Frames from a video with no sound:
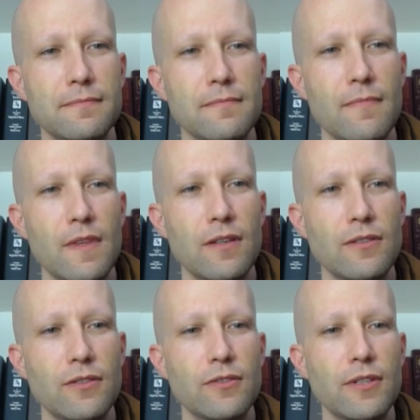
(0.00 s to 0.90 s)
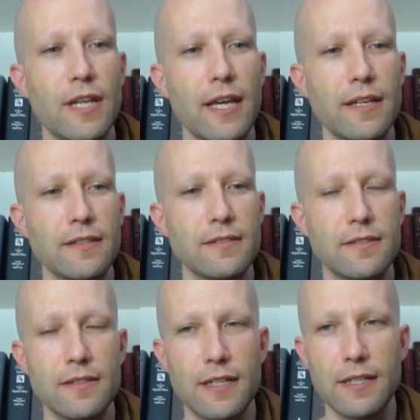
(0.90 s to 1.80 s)
So today is,
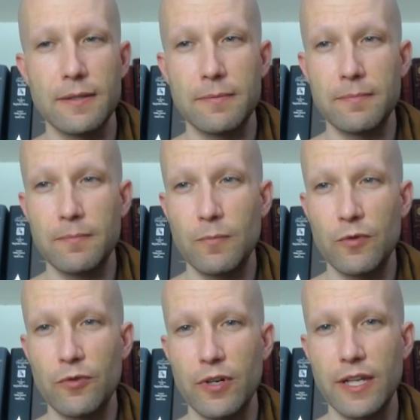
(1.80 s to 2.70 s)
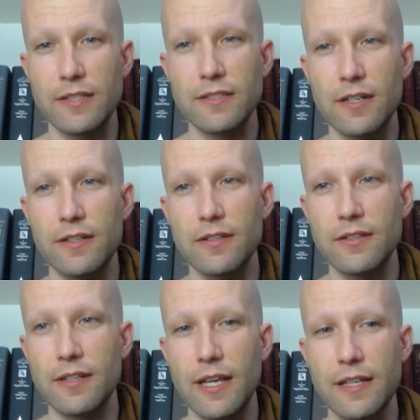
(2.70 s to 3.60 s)
before I get started,
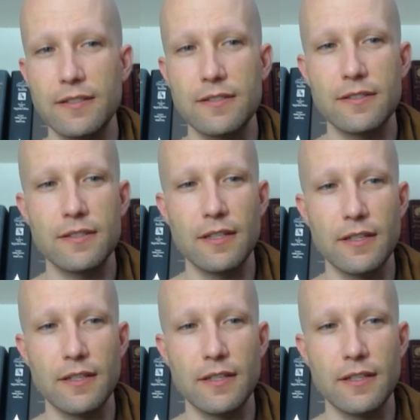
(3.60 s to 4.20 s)
today is the